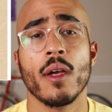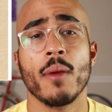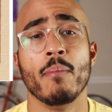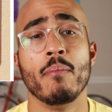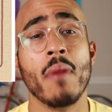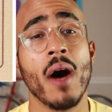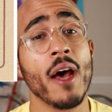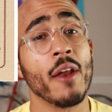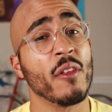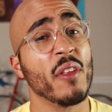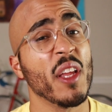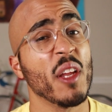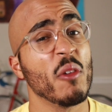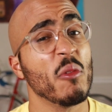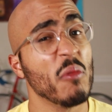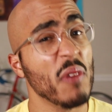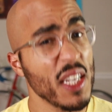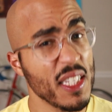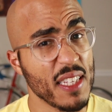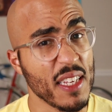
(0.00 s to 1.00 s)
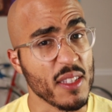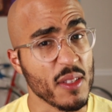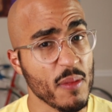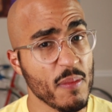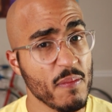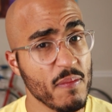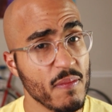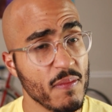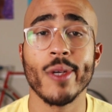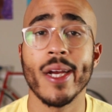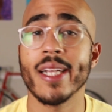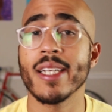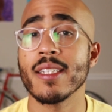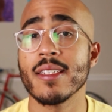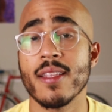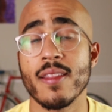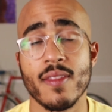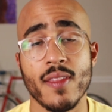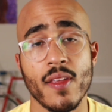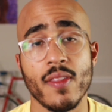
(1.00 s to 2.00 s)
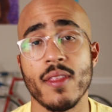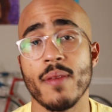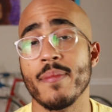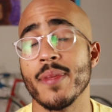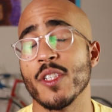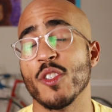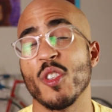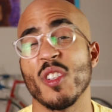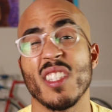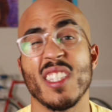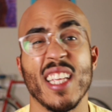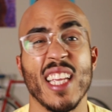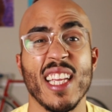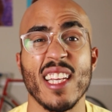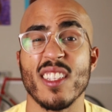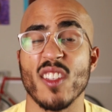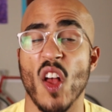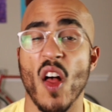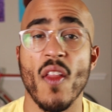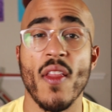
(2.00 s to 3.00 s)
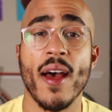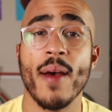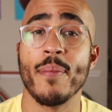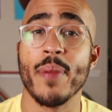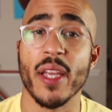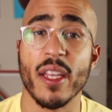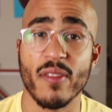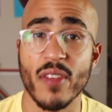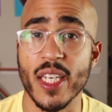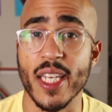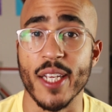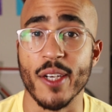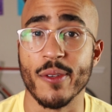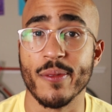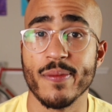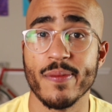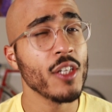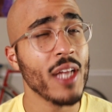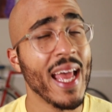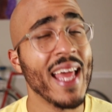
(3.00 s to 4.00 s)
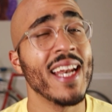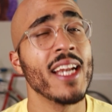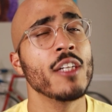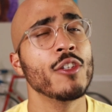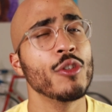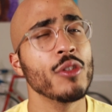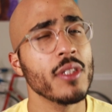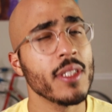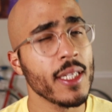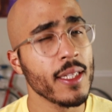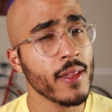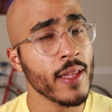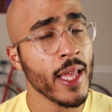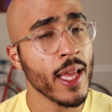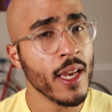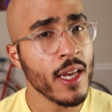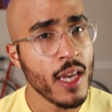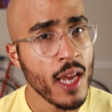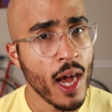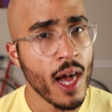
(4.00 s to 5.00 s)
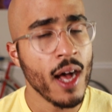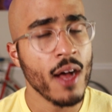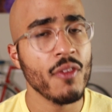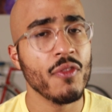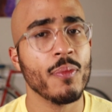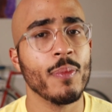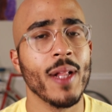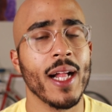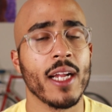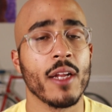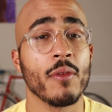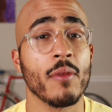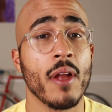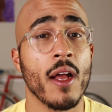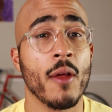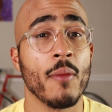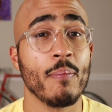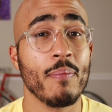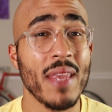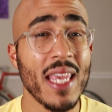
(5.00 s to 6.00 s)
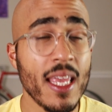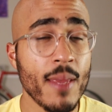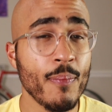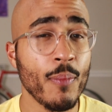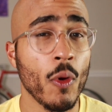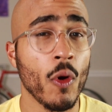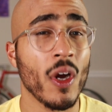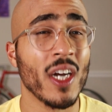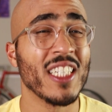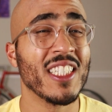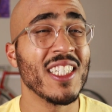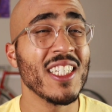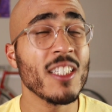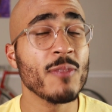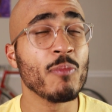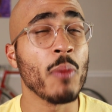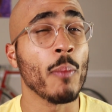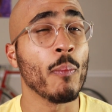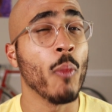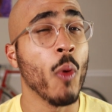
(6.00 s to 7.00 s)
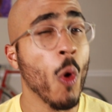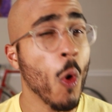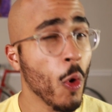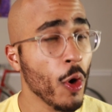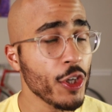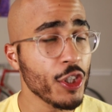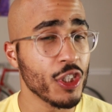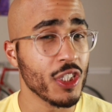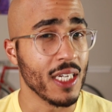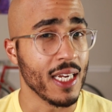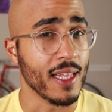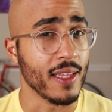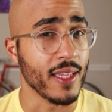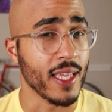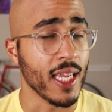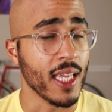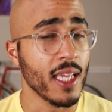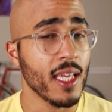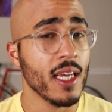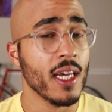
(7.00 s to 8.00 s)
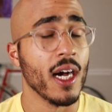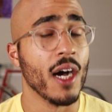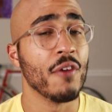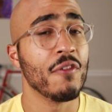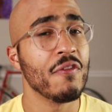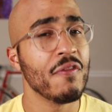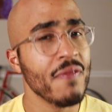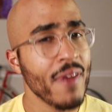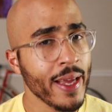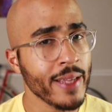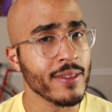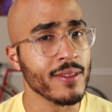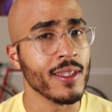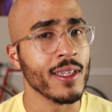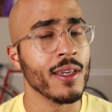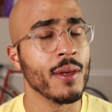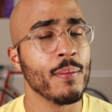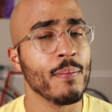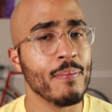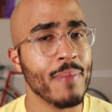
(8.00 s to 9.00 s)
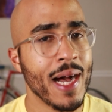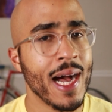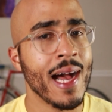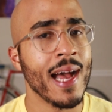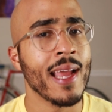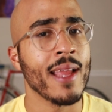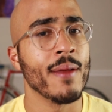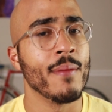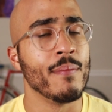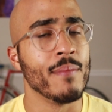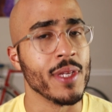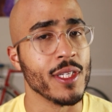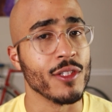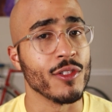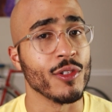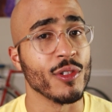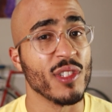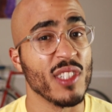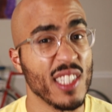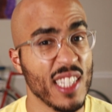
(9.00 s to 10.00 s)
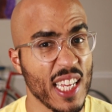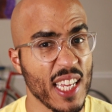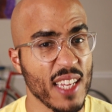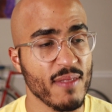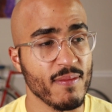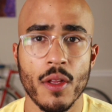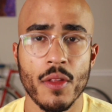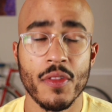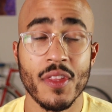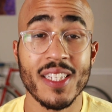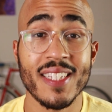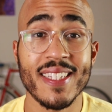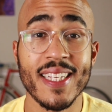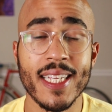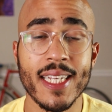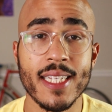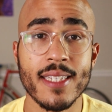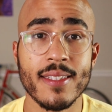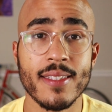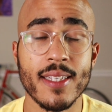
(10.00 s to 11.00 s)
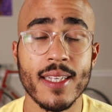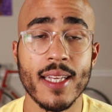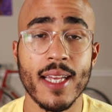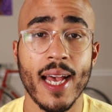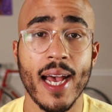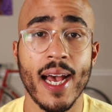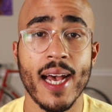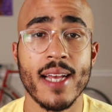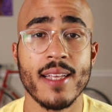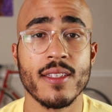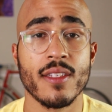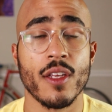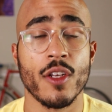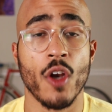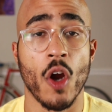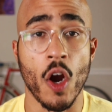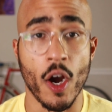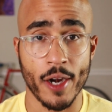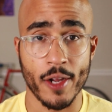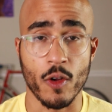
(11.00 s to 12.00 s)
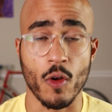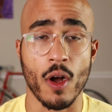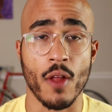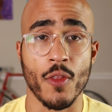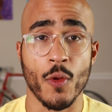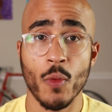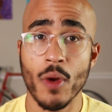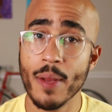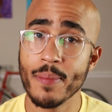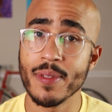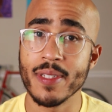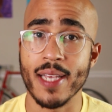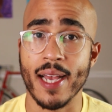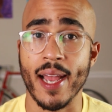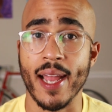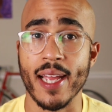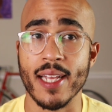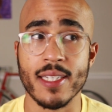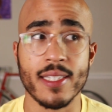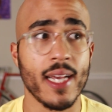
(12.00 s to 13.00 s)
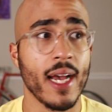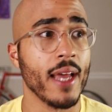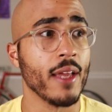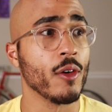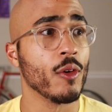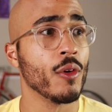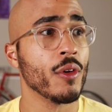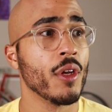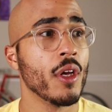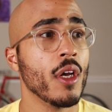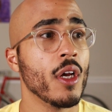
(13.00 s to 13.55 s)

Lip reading: modeling racism. Greg doesn't think that Mr. C is all that big of a deal. And interestingly enough, Black and brown people are disproportionately affected by Mr. C. The CDC has an article on their website entitled